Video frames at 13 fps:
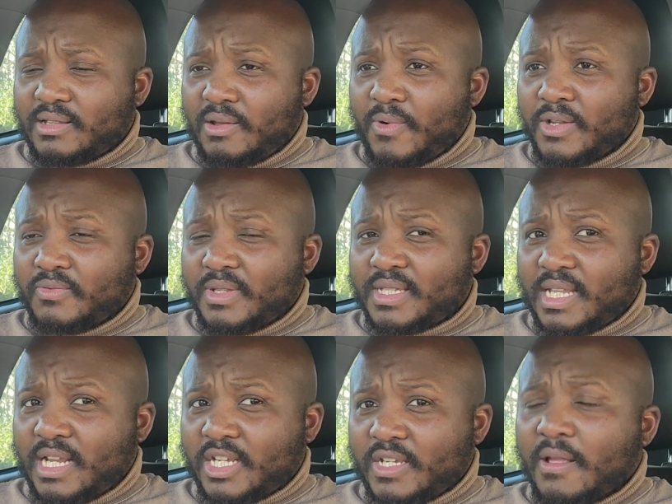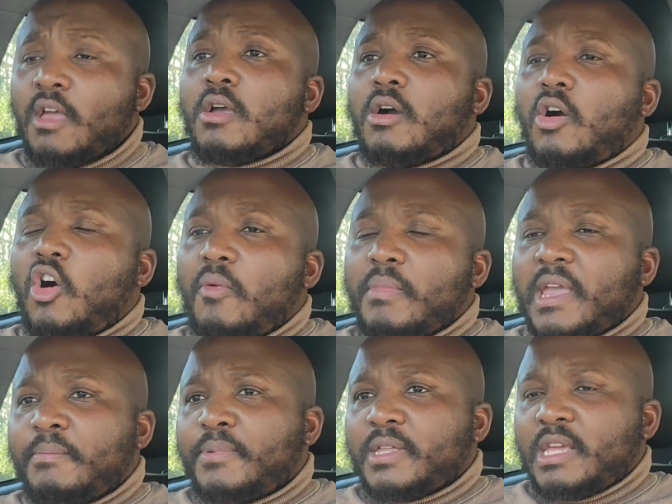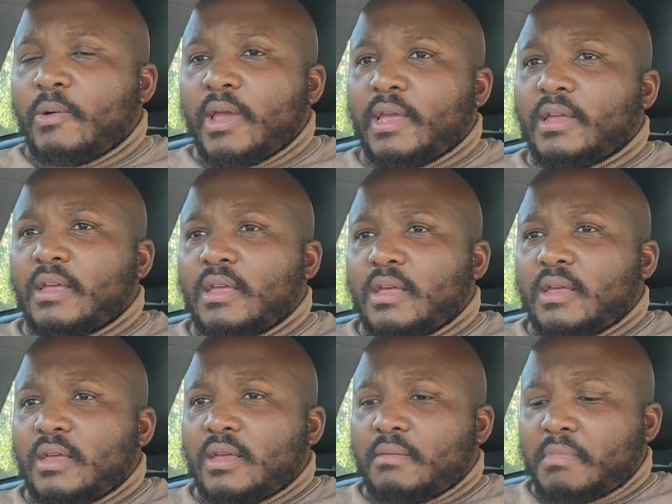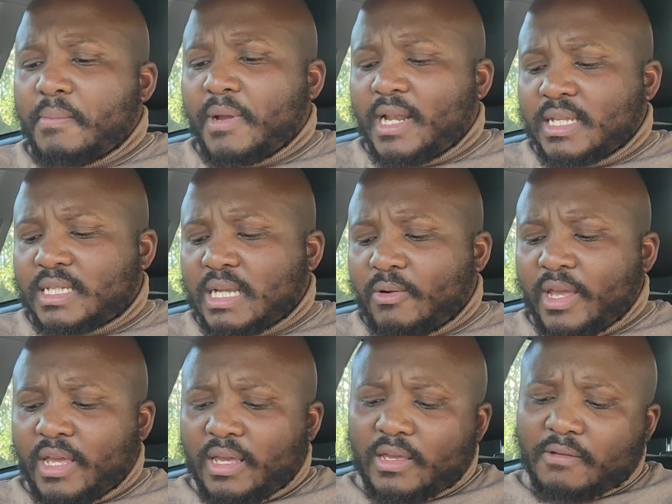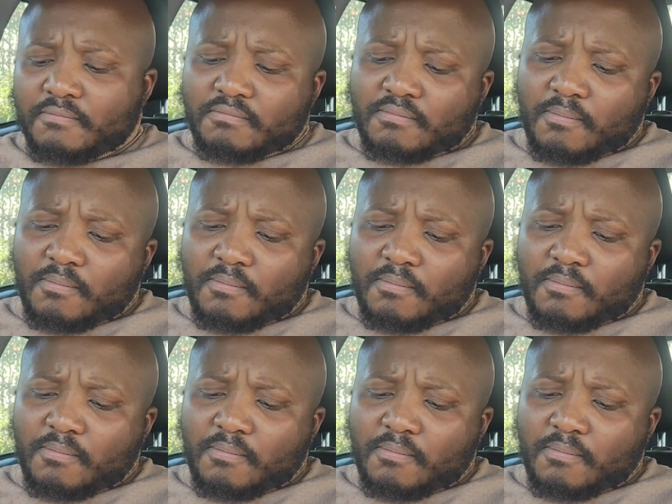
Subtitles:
They went with selection, or maybe Leinster were